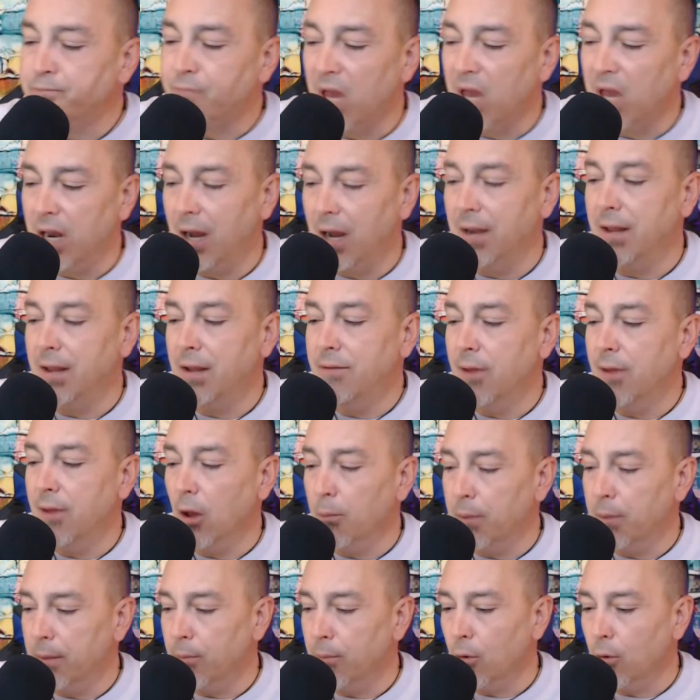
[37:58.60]
And I did tell
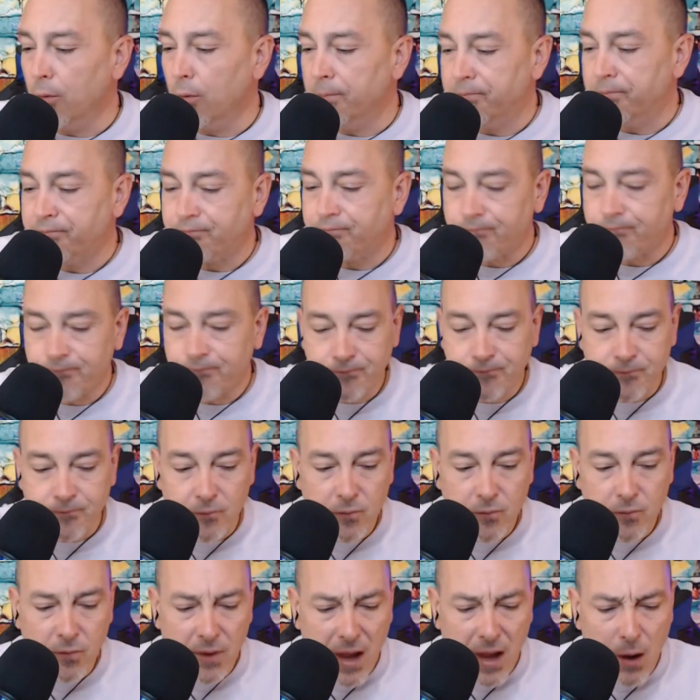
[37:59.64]
people
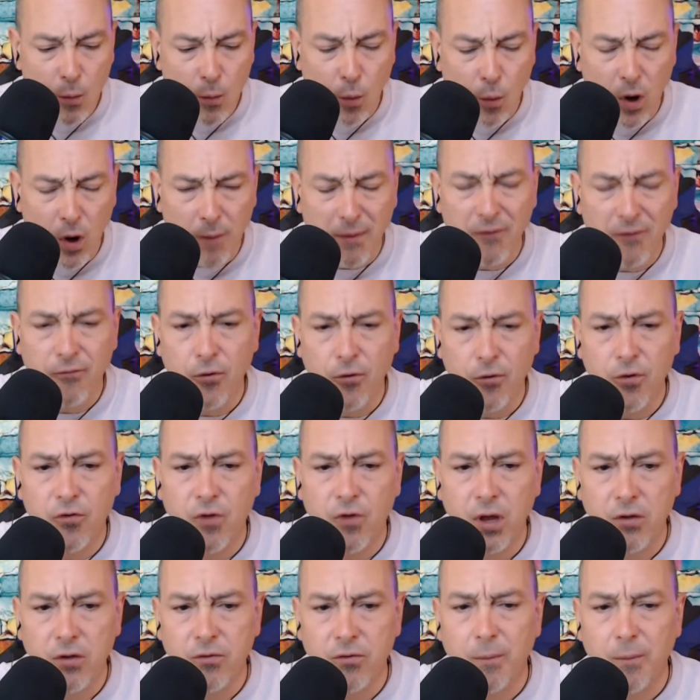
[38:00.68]
that one of my first
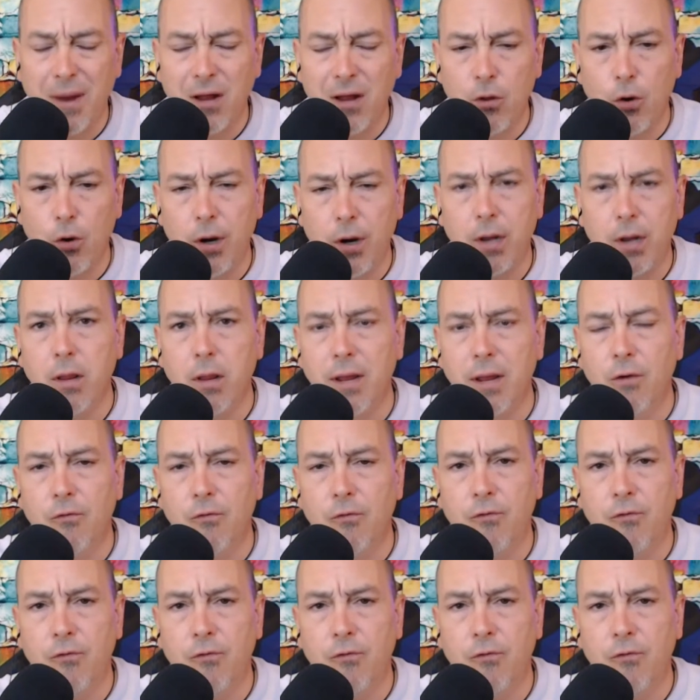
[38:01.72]
things about learning the legal